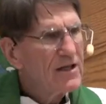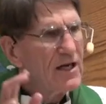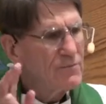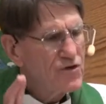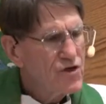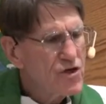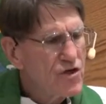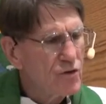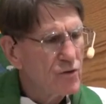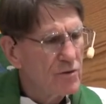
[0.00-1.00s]
comes to
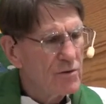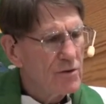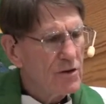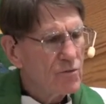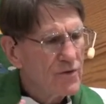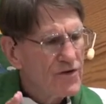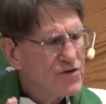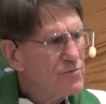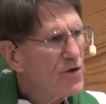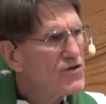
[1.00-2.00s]
you with
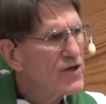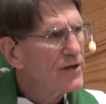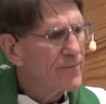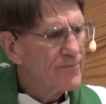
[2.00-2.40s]
his mercy,